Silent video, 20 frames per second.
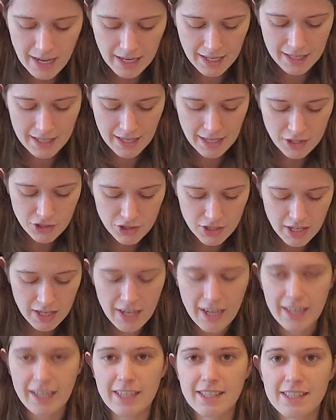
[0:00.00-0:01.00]

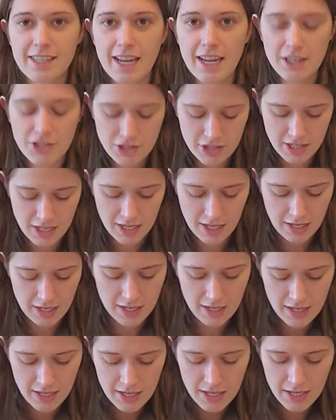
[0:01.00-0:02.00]
Echinacea,
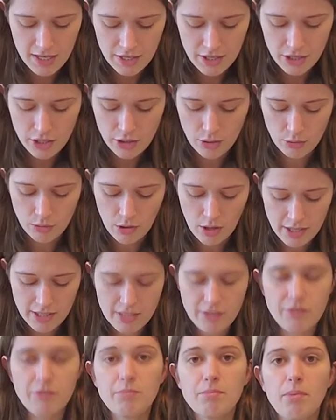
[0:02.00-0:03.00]
Agastache, you know,
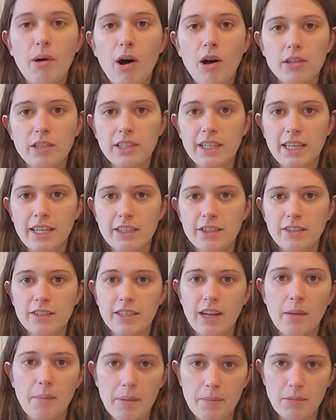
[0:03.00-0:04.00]
lots of pollinator
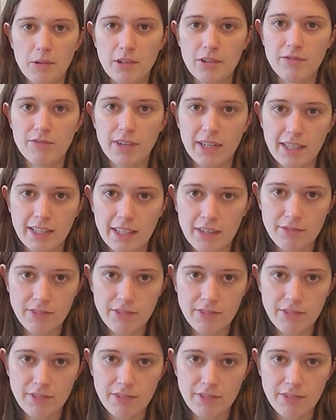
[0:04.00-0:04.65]
and hummingbird friendly